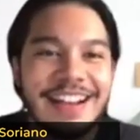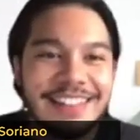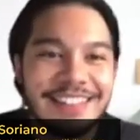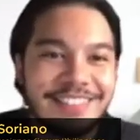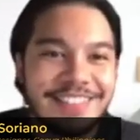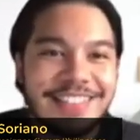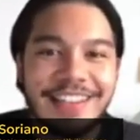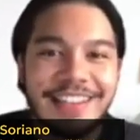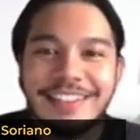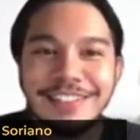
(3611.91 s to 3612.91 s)
I love
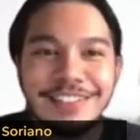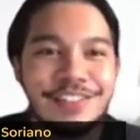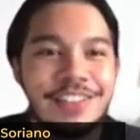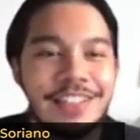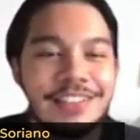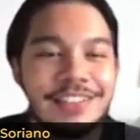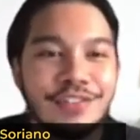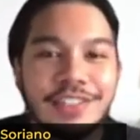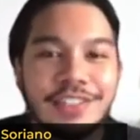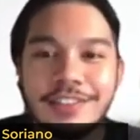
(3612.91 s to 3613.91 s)
sales. Don't you guys
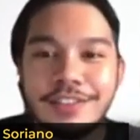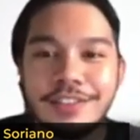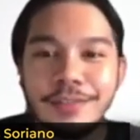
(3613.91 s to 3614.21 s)
love sales?